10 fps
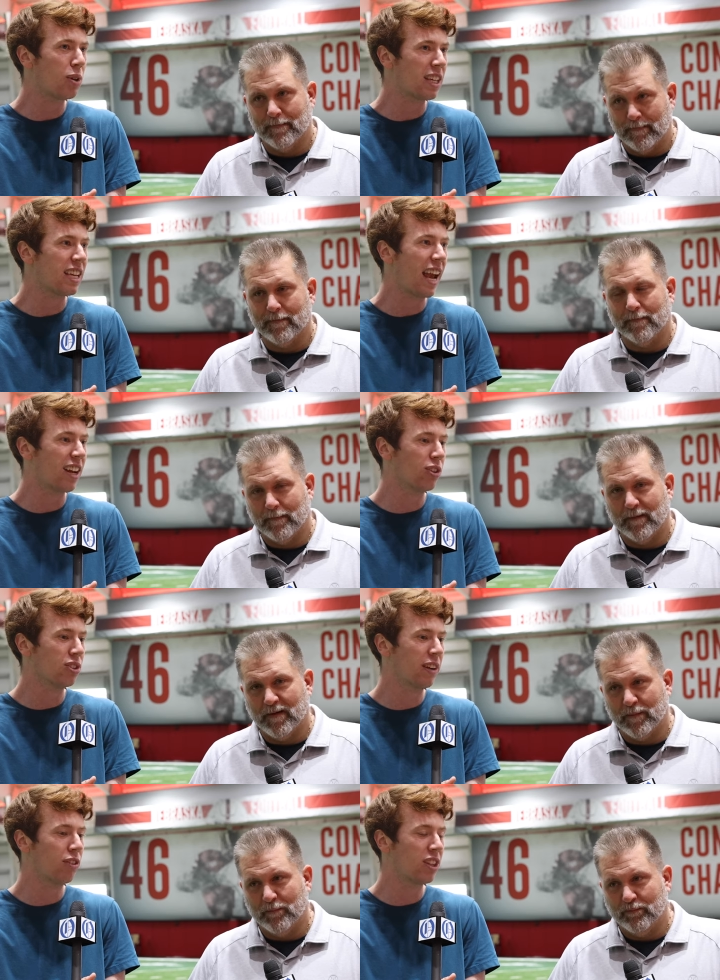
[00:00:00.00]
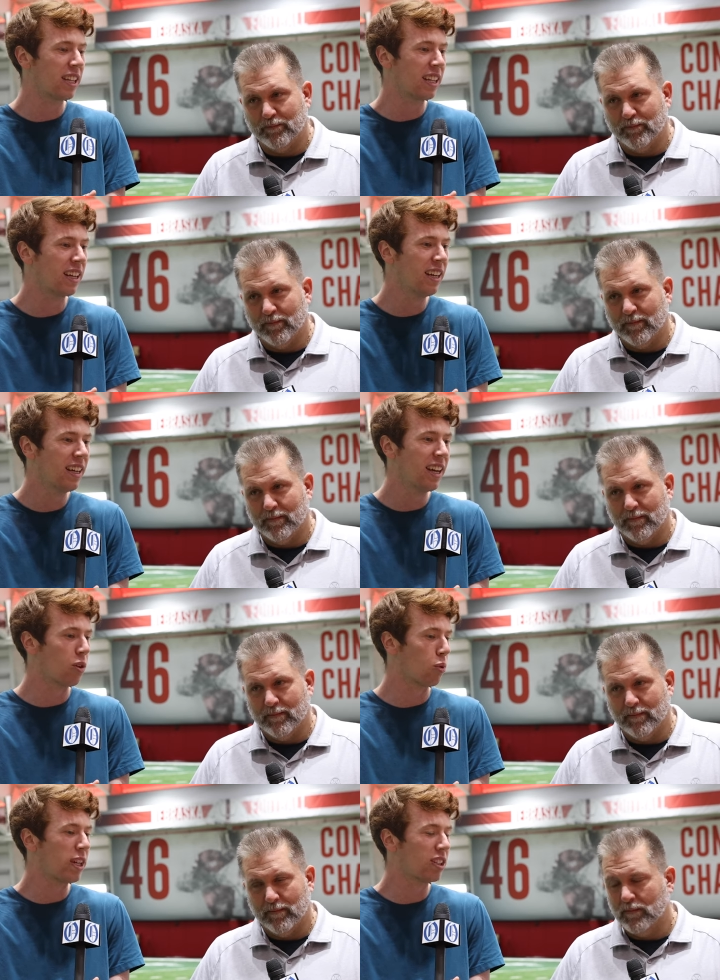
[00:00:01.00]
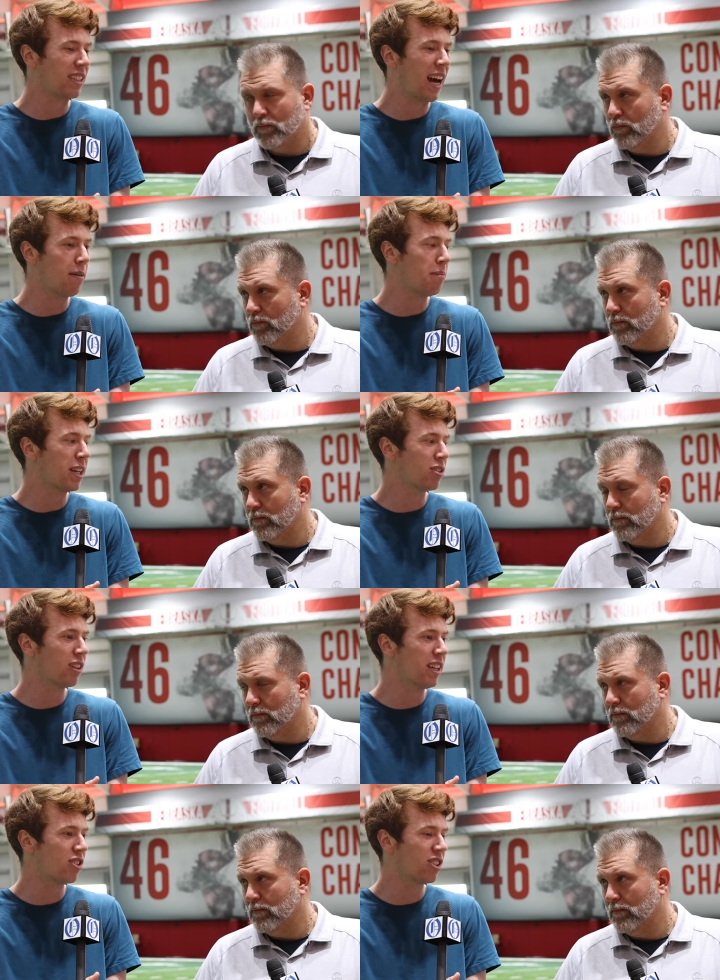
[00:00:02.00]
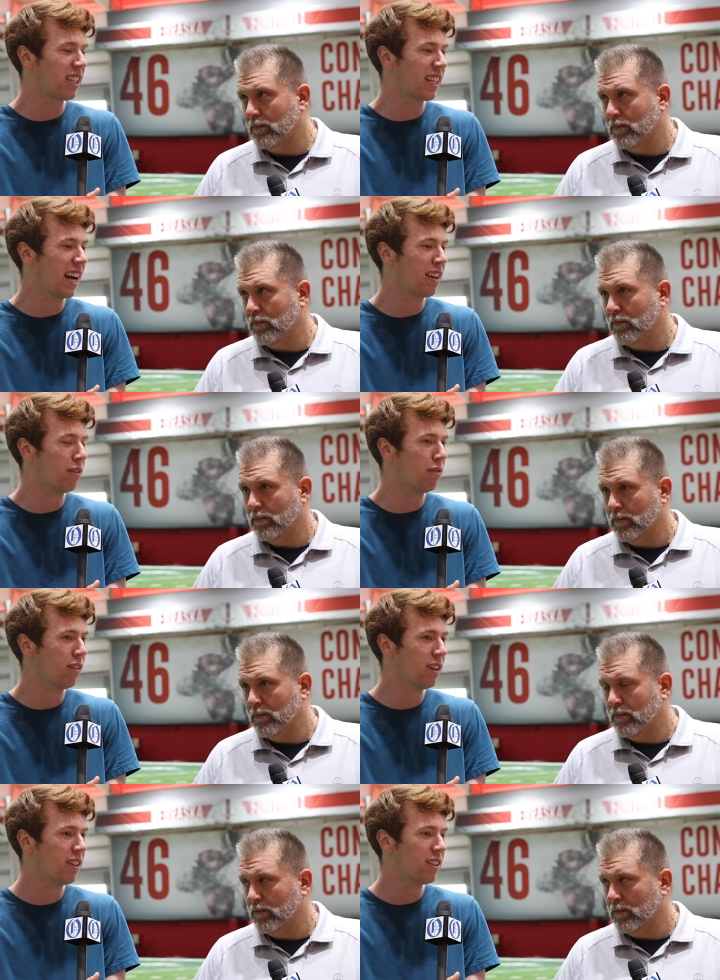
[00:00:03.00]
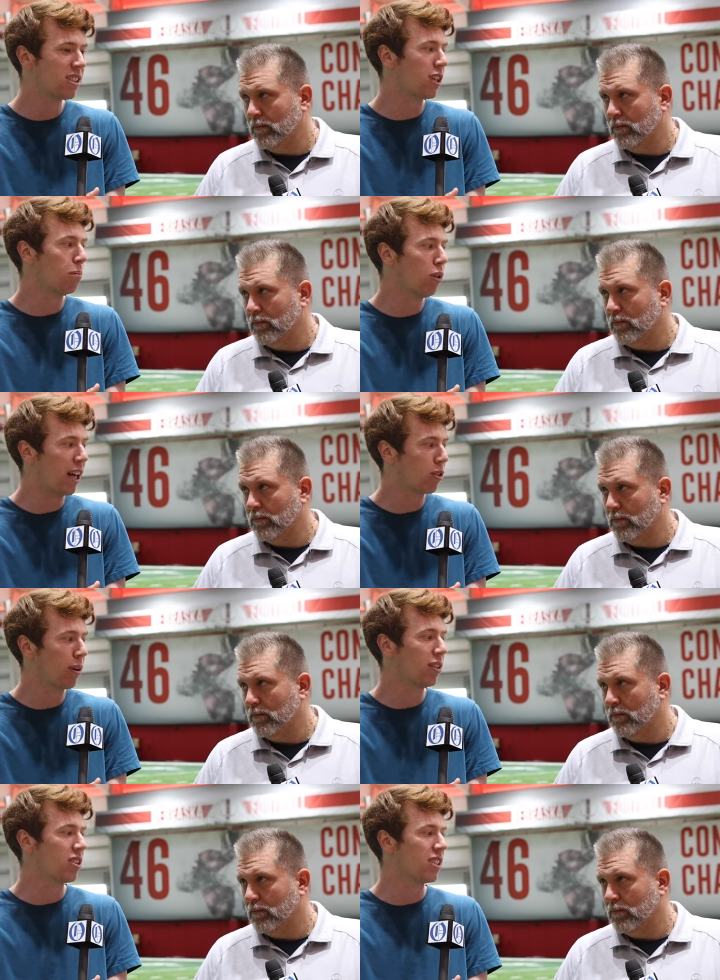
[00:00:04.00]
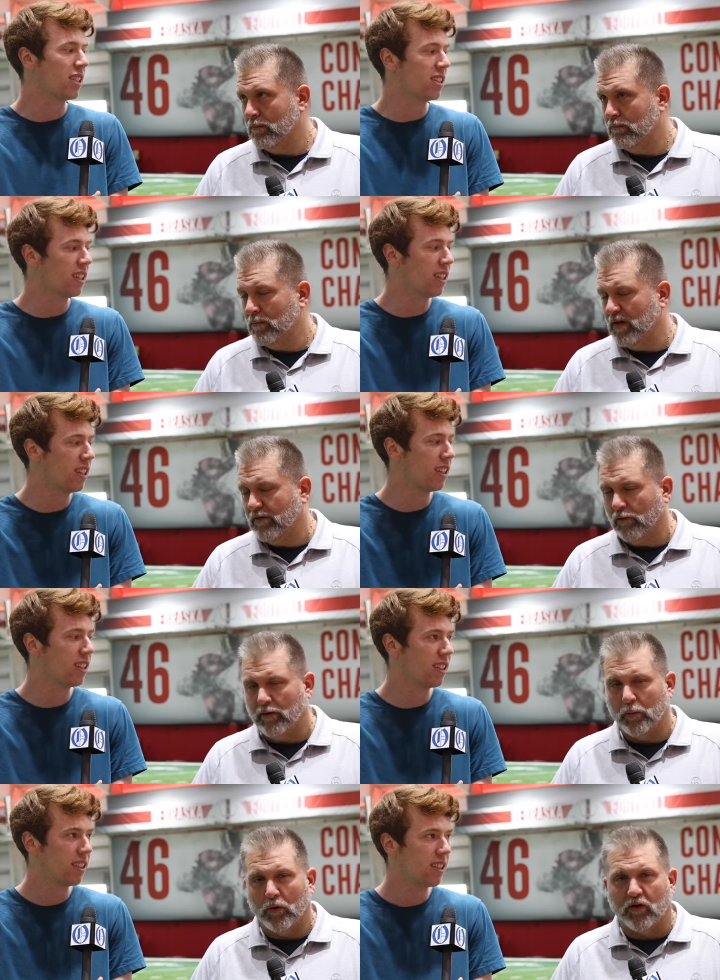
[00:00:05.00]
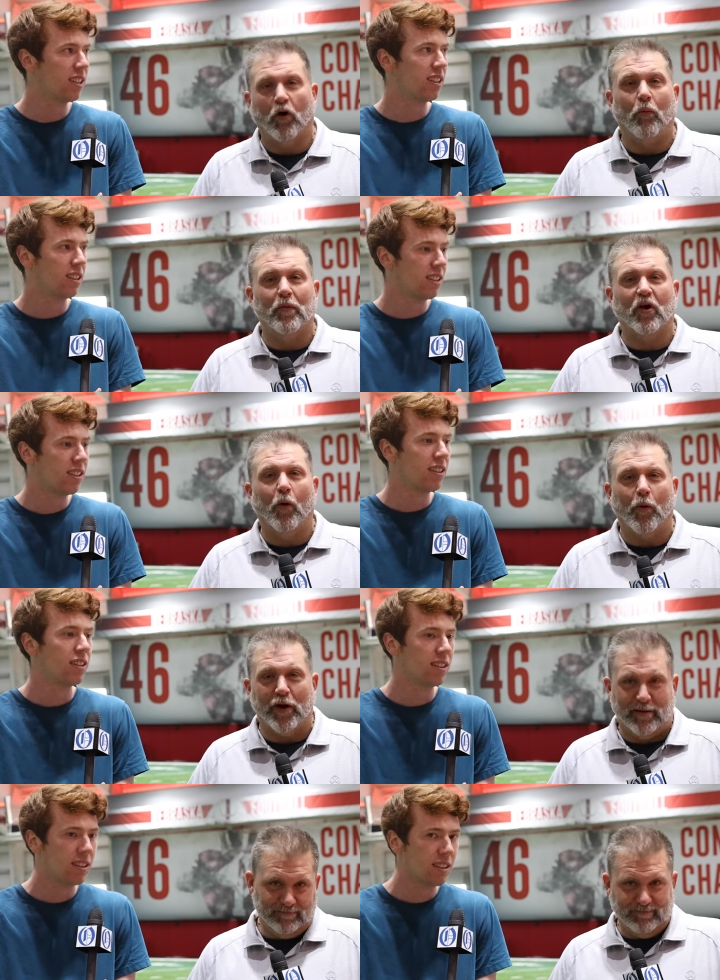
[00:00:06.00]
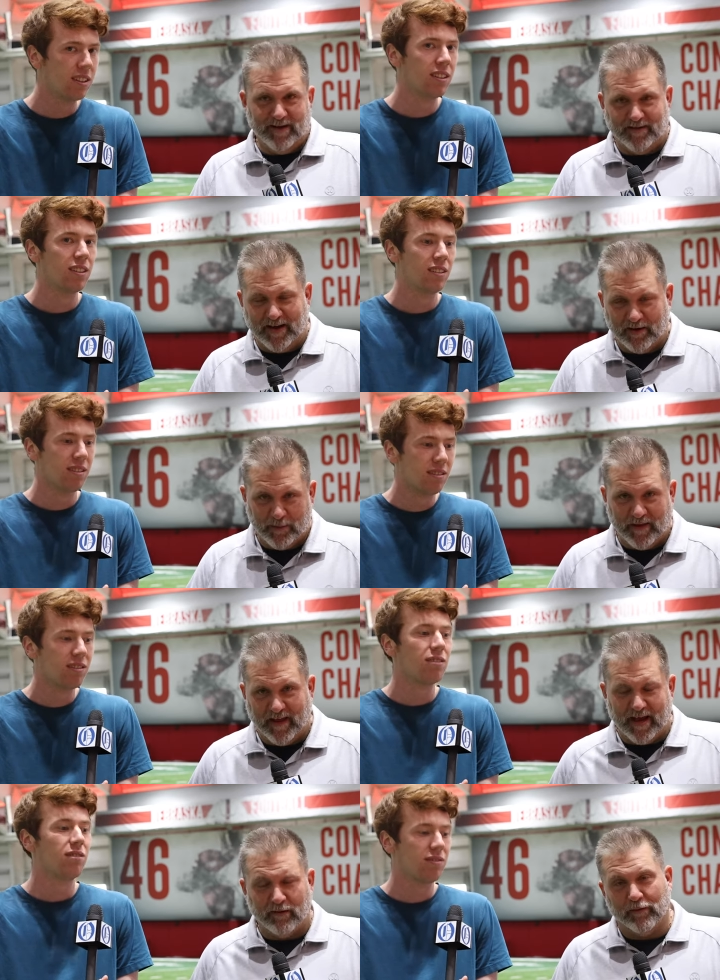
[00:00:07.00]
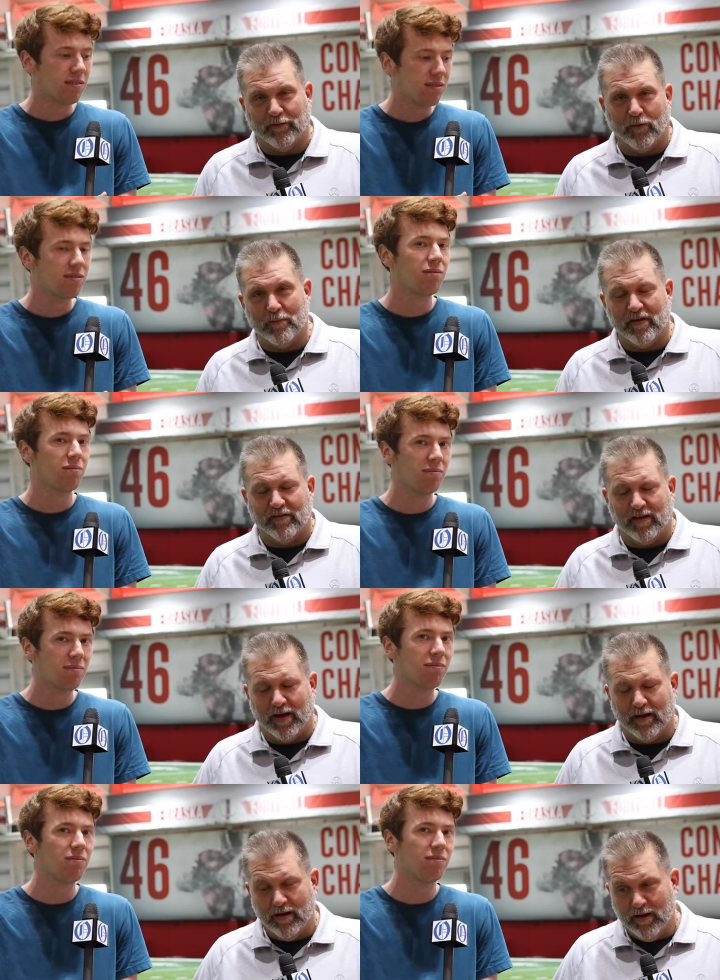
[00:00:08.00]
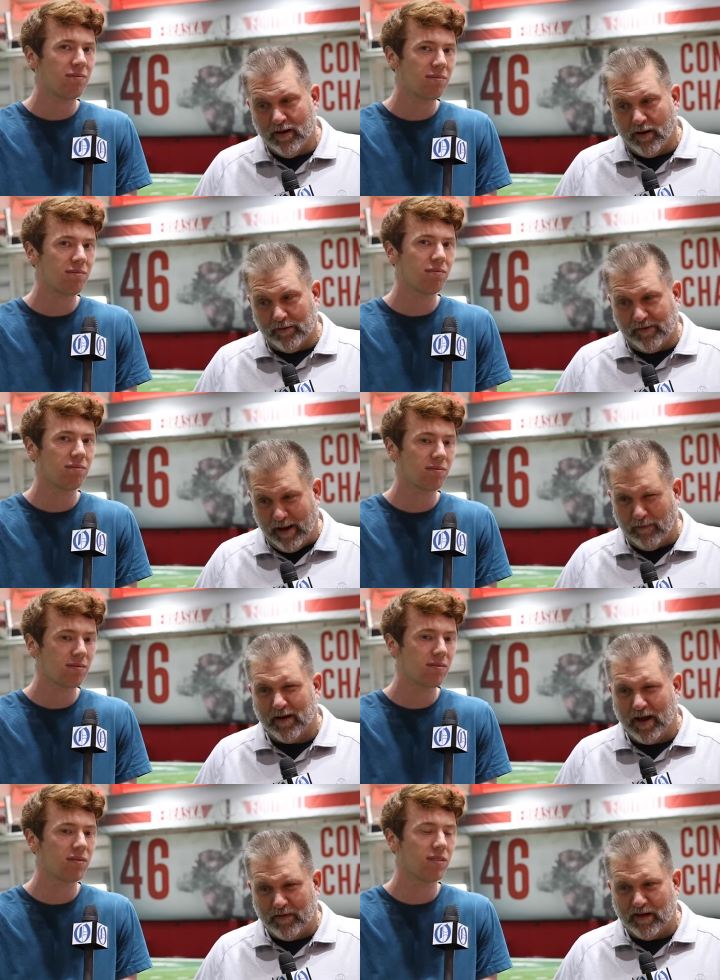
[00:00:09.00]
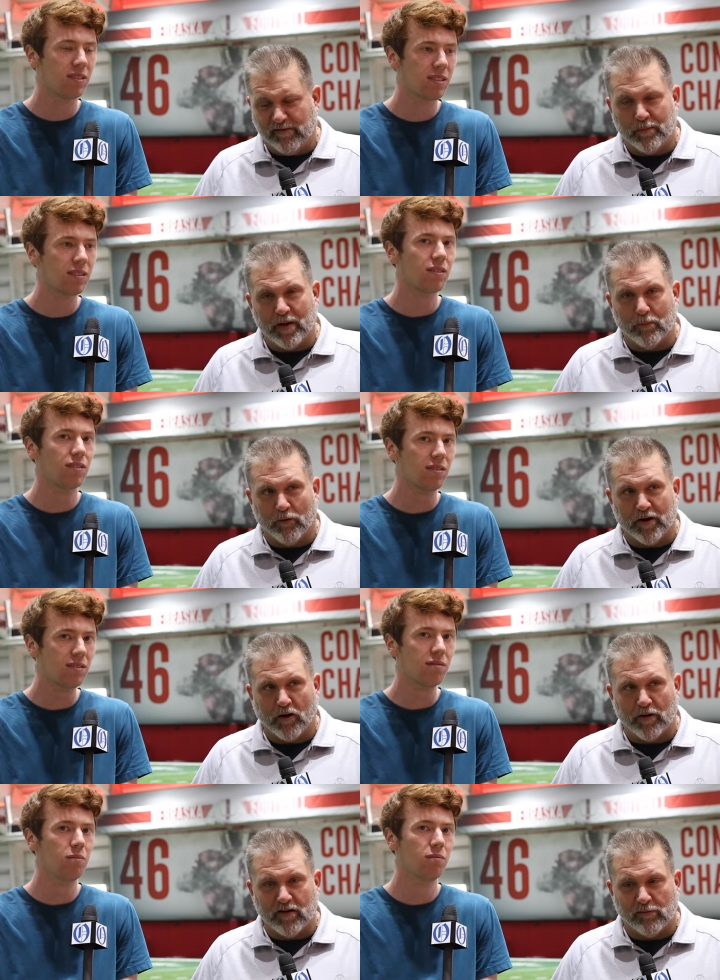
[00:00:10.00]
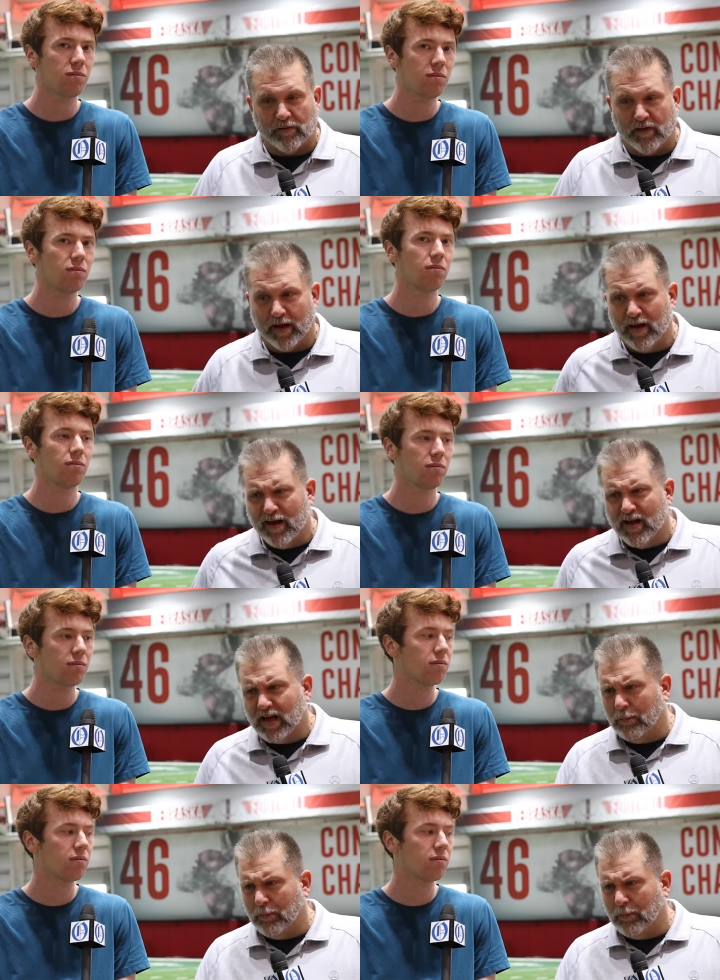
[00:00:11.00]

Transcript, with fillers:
Speaker 1: he handles everything in real time. It makes for an interesting kind of subplot throughout the season. It certainly
Speaker 2: will. Colt McCoy in town to be the analyst for NBC on Saturday night. That should be pretty darn interesting. A